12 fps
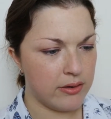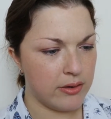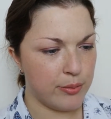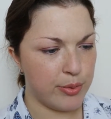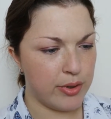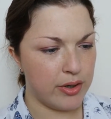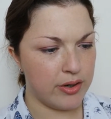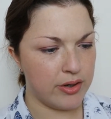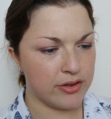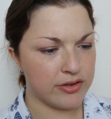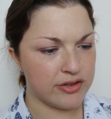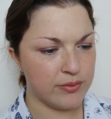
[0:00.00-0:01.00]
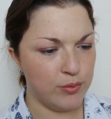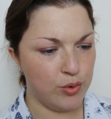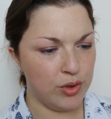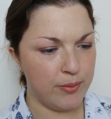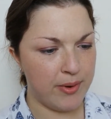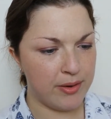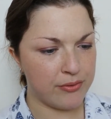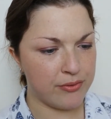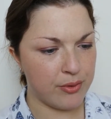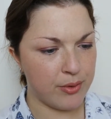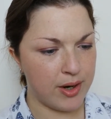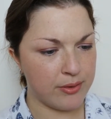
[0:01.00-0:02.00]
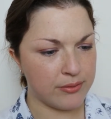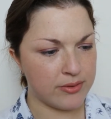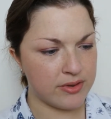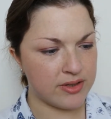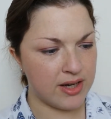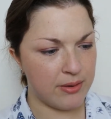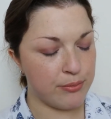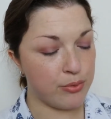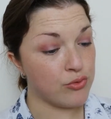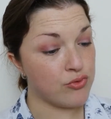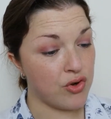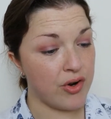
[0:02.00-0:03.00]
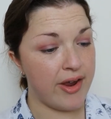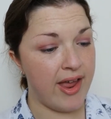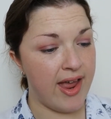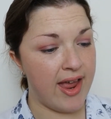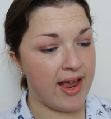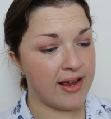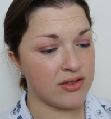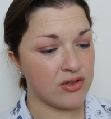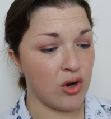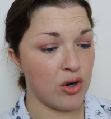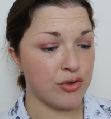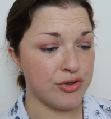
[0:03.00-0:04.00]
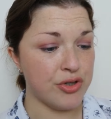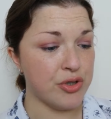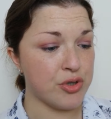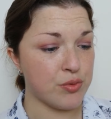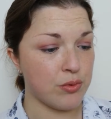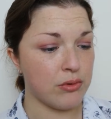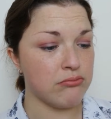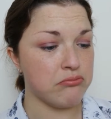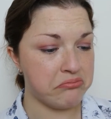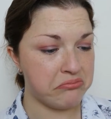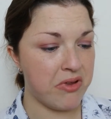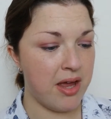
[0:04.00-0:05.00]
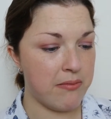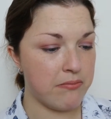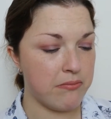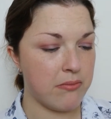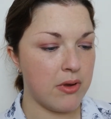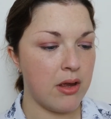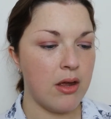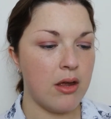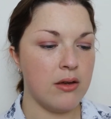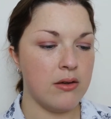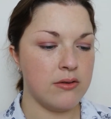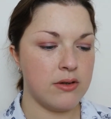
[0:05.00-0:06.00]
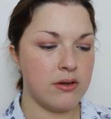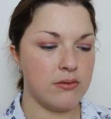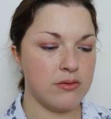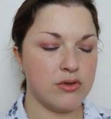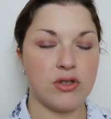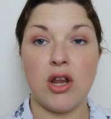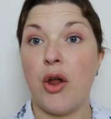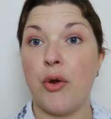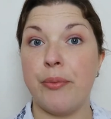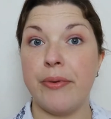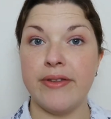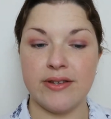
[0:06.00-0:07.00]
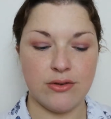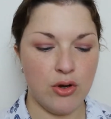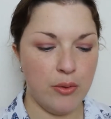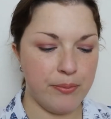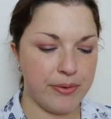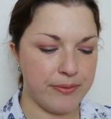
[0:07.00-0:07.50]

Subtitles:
Apply a small amount throughout damp or dry hair, style as usual. Yep, so I'll just open this up.